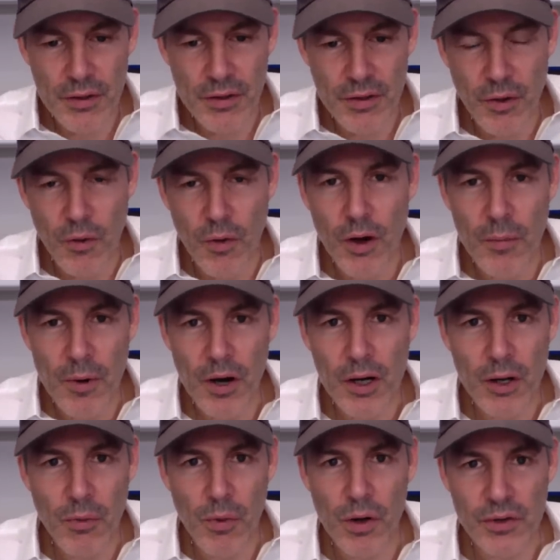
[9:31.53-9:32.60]
the oil
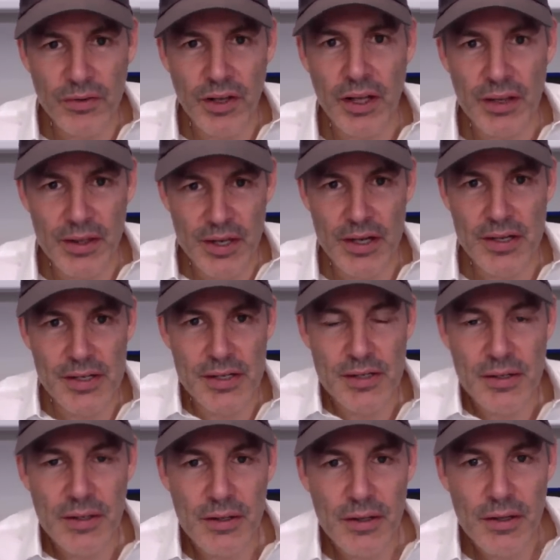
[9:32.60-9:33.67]
market works like this
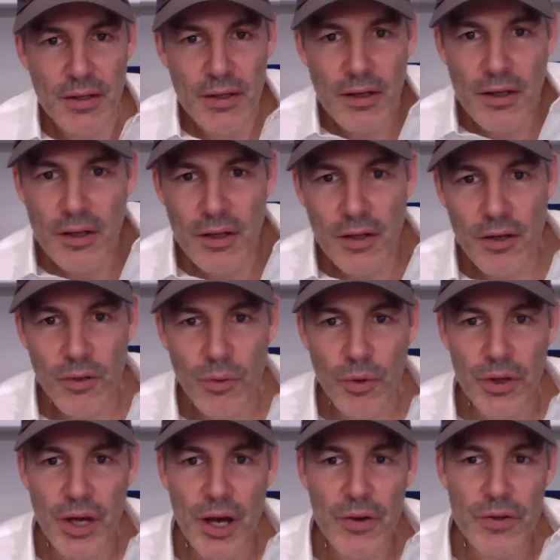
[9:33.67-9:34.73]

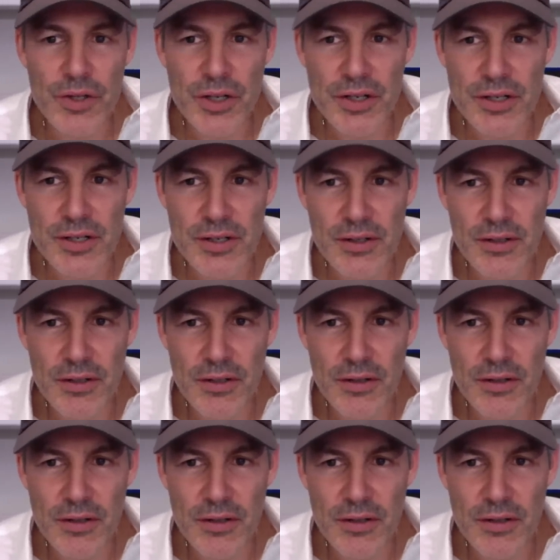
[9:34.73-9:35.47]
without just